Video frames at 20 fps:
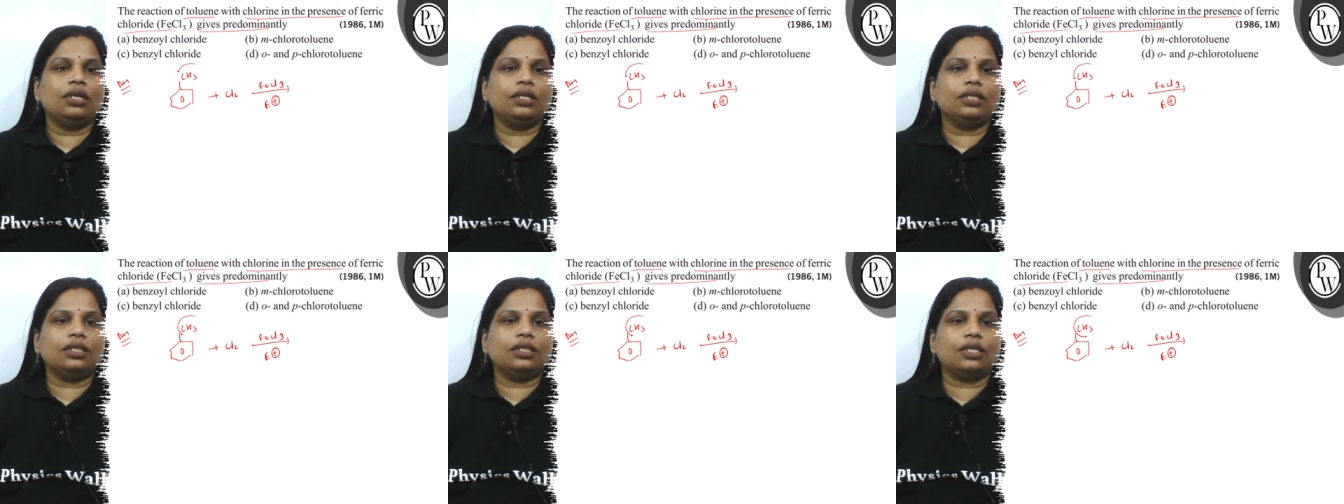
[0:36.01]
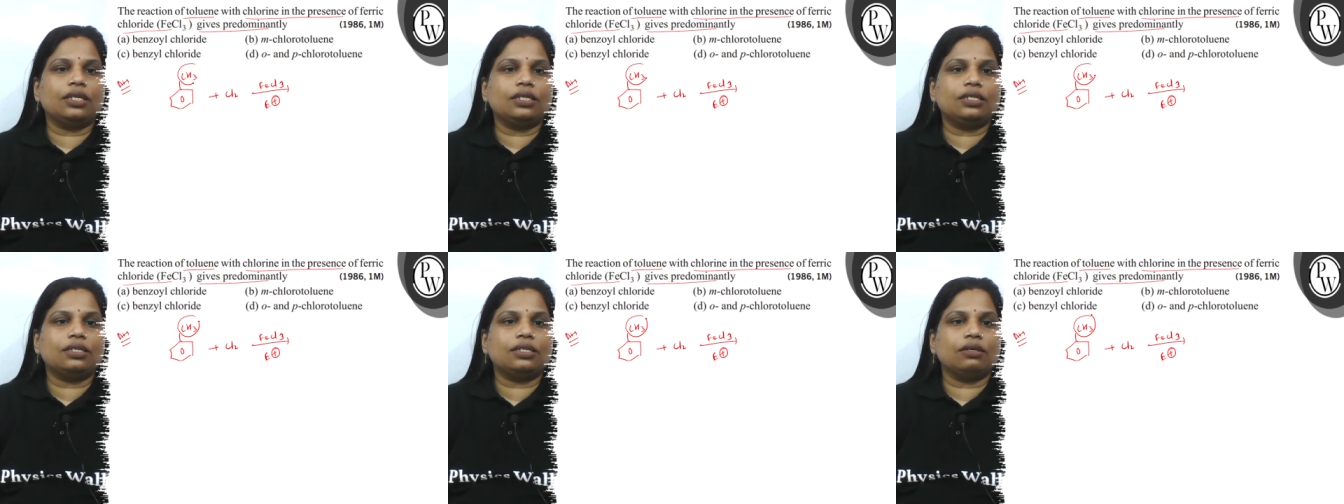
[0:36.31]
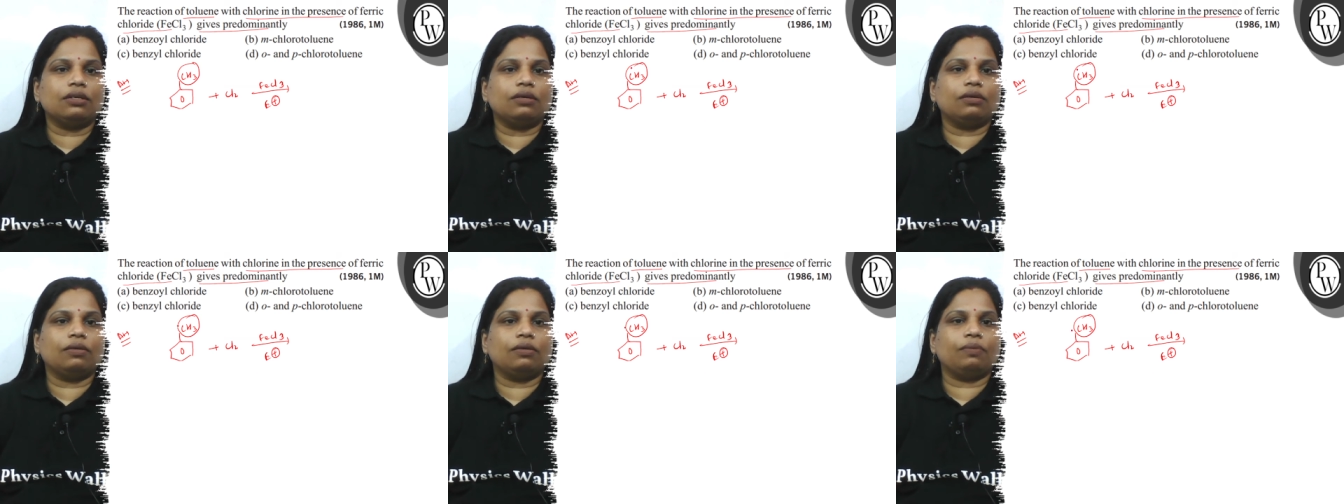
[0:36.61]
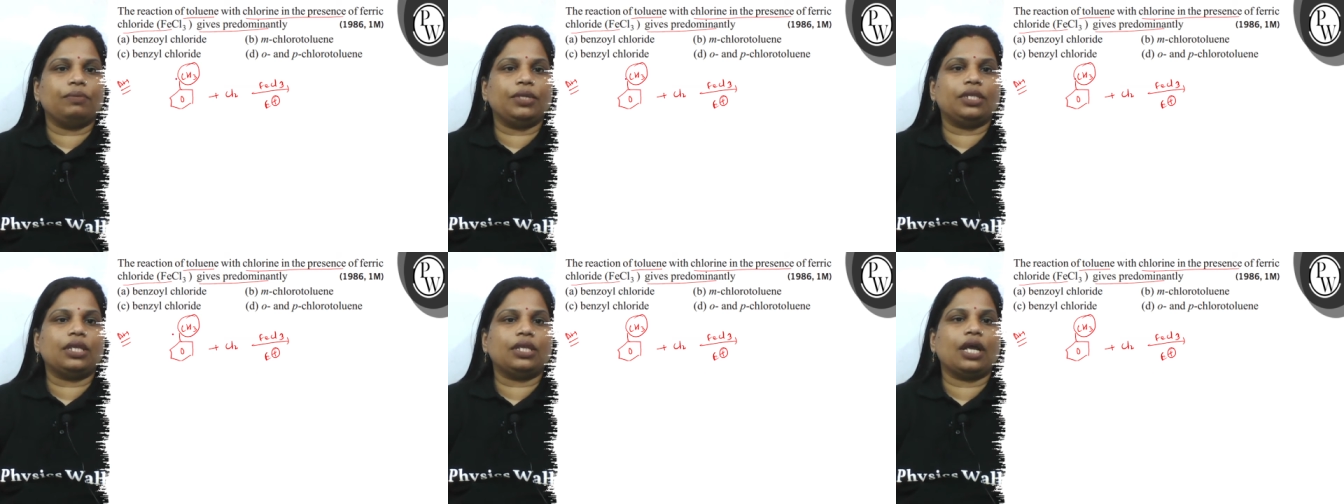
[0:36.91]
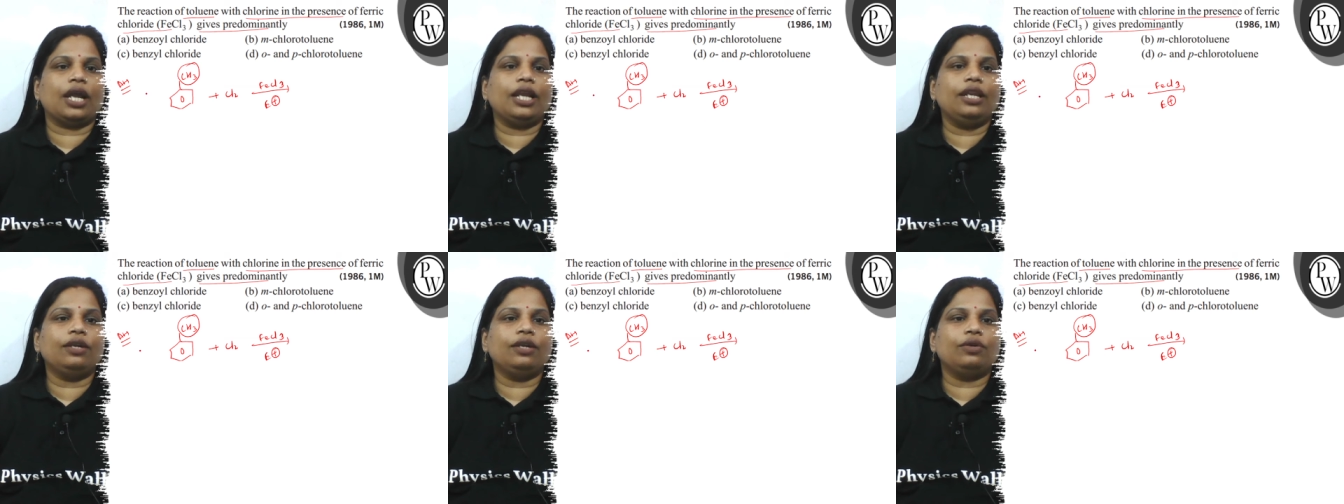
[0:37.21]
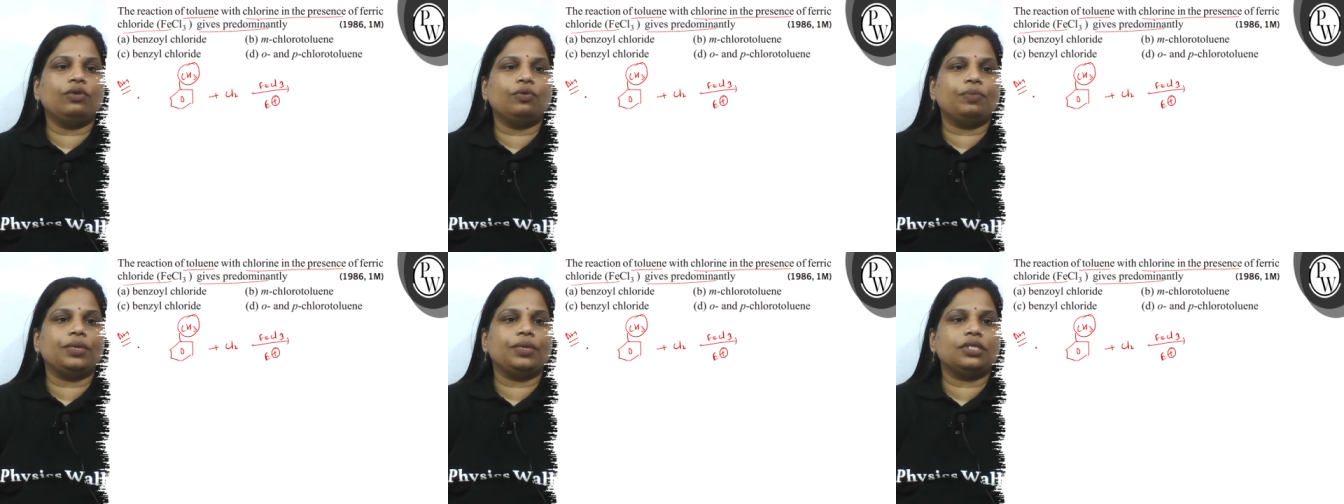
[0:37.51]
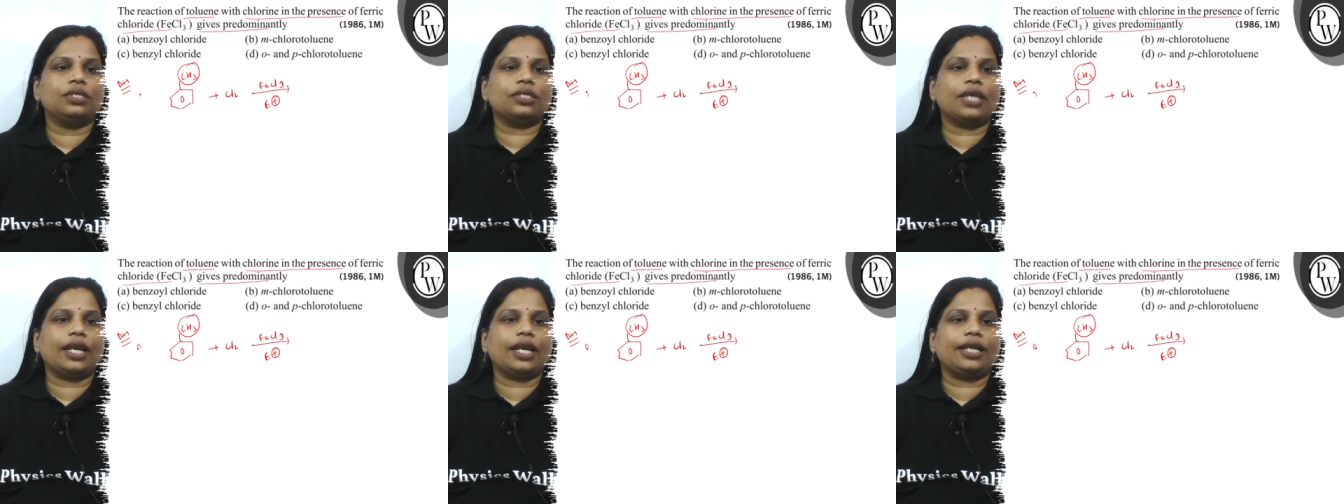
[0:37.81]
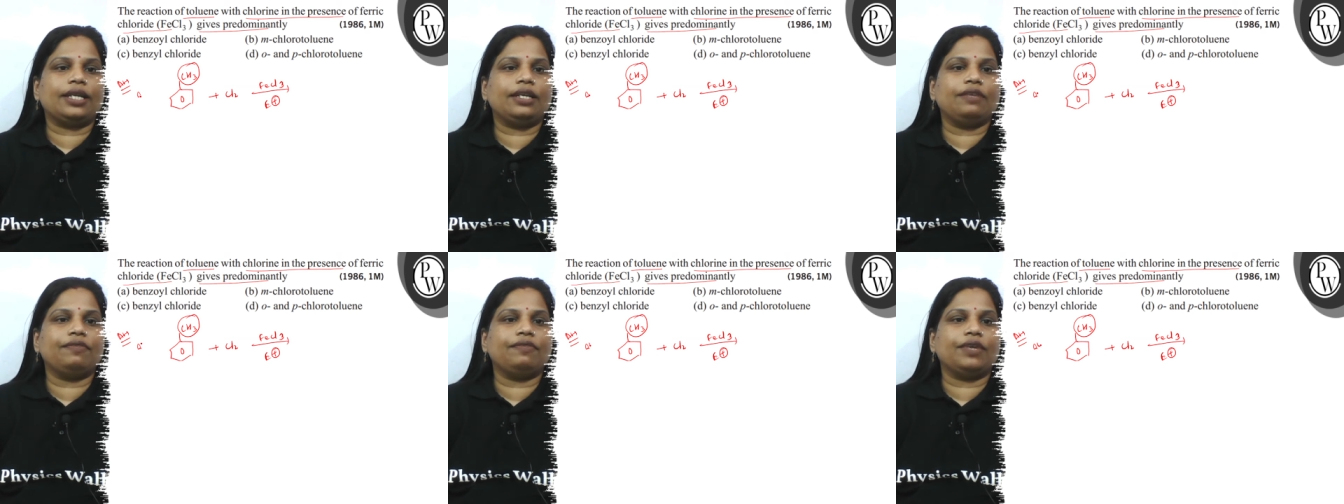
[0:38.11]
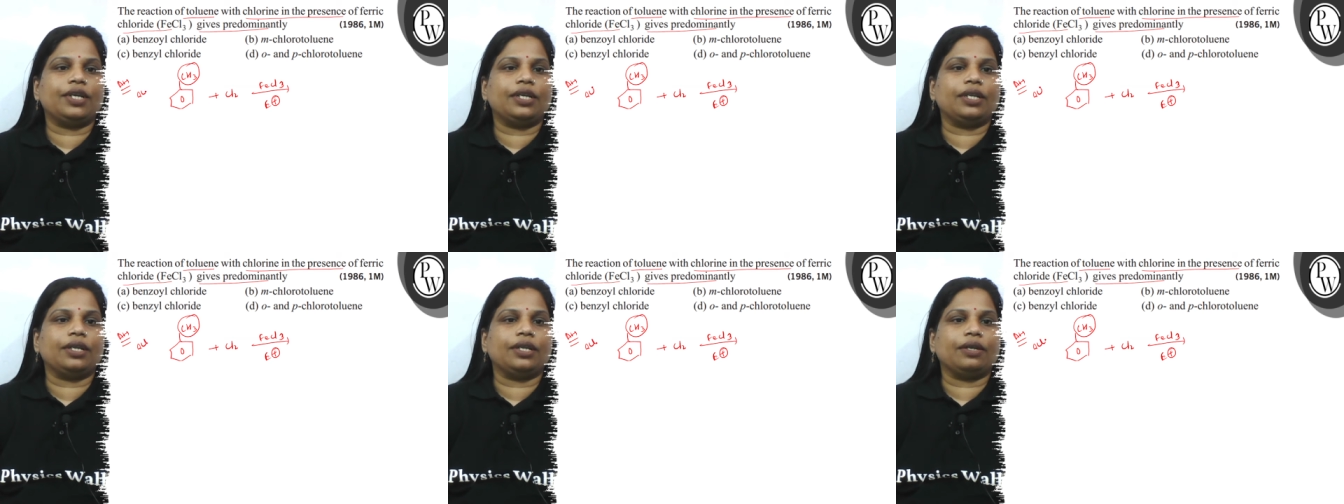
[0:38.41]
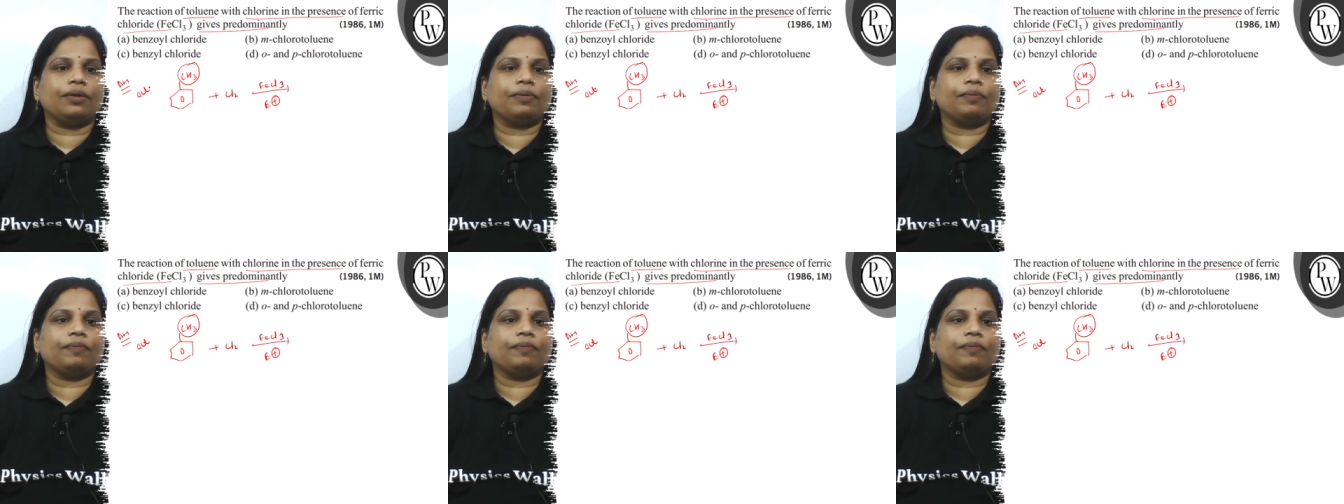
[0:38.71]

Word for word: this uh, methyl group is activating.